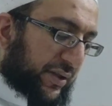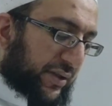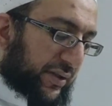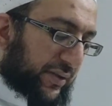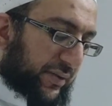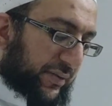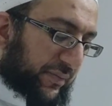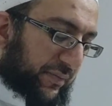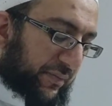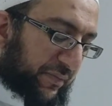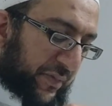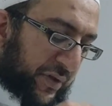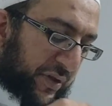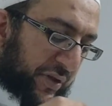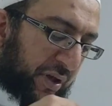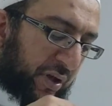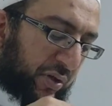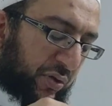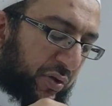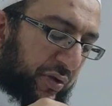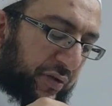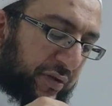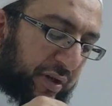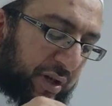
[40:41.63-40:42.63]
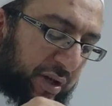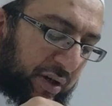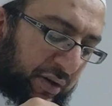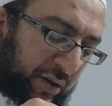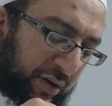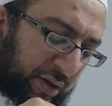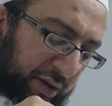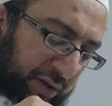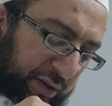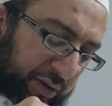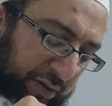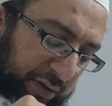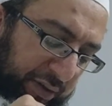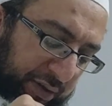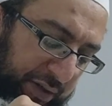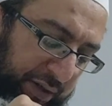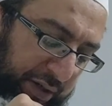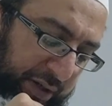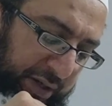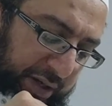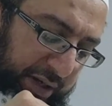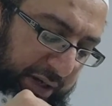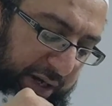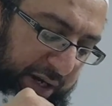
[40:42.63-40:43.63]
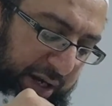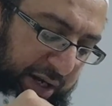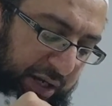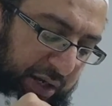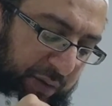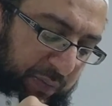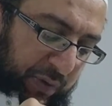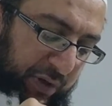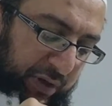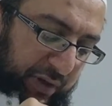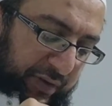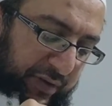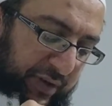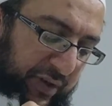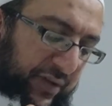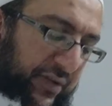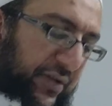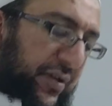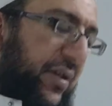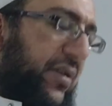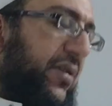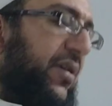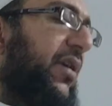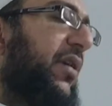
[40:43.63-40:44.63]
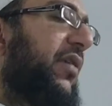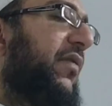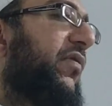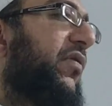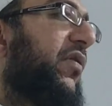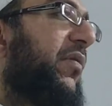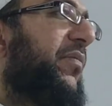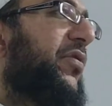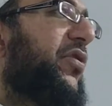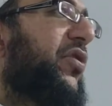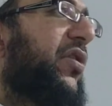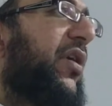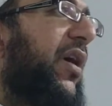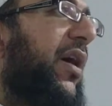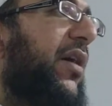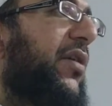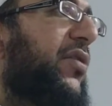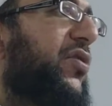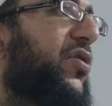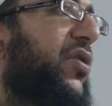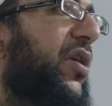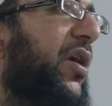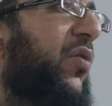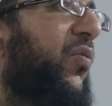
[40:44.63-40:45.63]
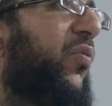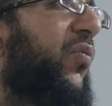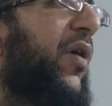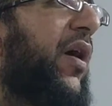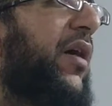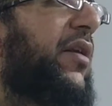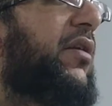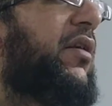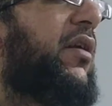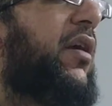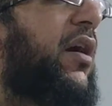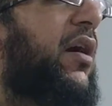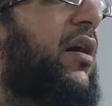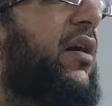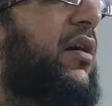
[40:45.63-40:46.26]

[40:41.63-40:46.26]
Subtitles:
Madinatul Zahra. And he builds this city from scratch in 1 year,